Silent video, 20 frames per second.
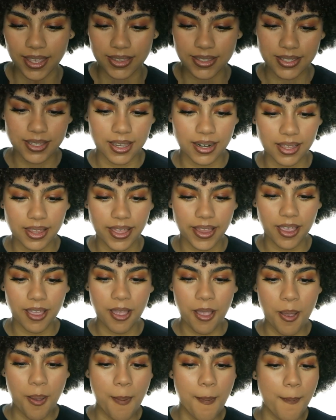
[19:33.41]
It's kind of like
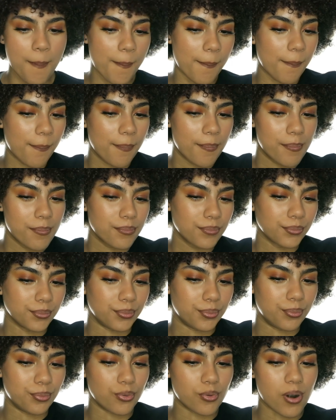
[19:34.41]

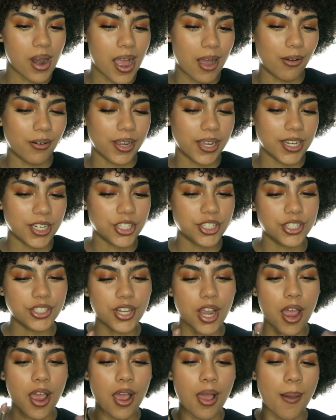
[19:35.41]
brownish,
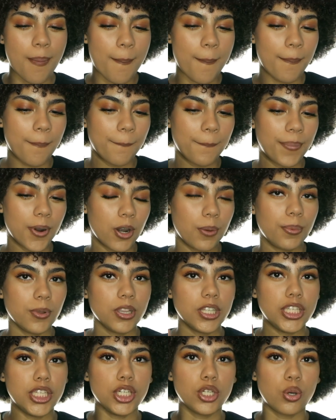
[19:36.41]

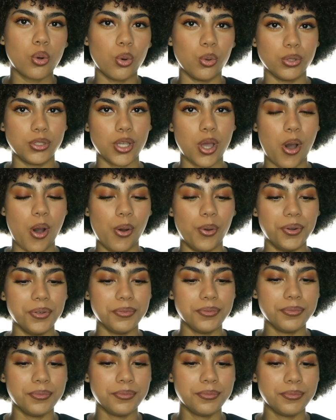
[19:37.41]
purpley, cool tone
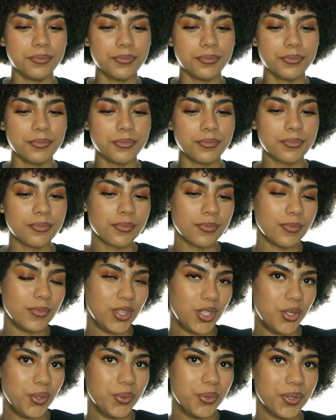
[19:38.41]

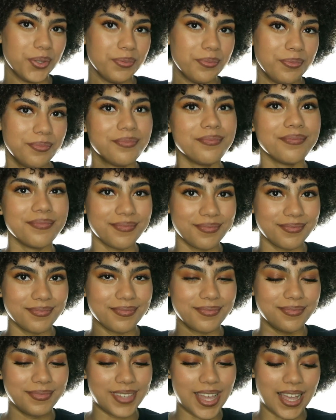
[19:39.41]
nude.
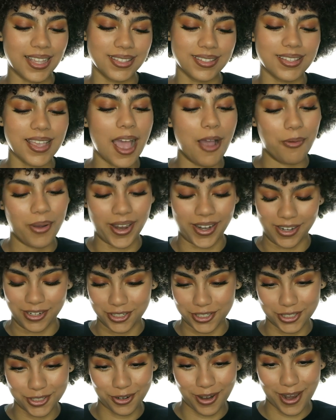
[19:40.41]
That's how I can
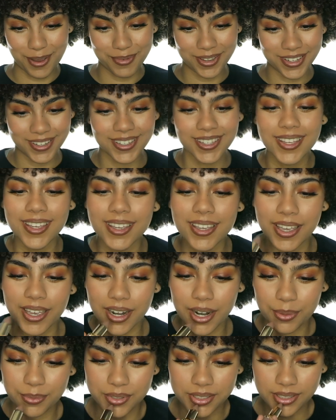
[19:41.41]
describe it.
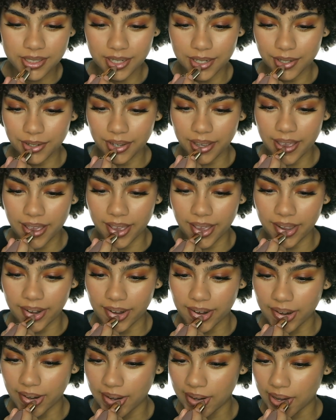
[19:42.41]
And I'm just gonna go
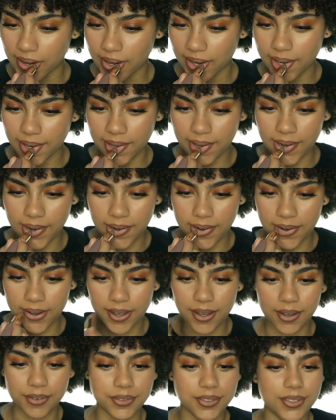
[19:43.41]
ahead and
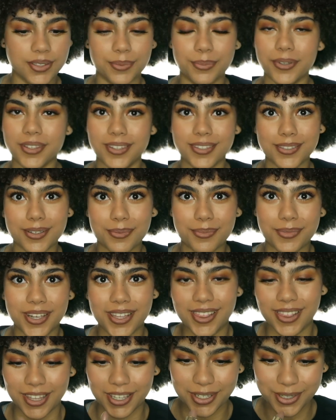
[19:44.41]
obviously put this on my
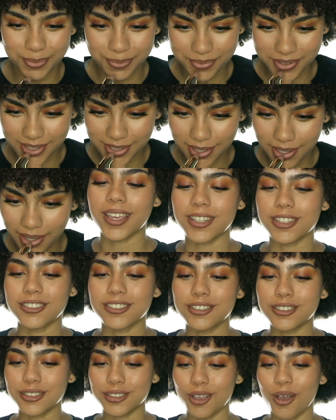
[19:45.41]
lips. Like, it's
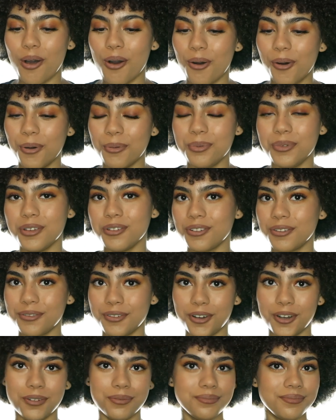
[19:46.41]
so
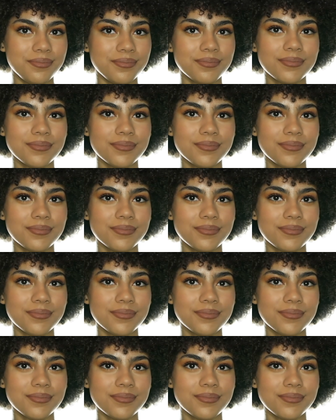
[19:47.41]
beautiful.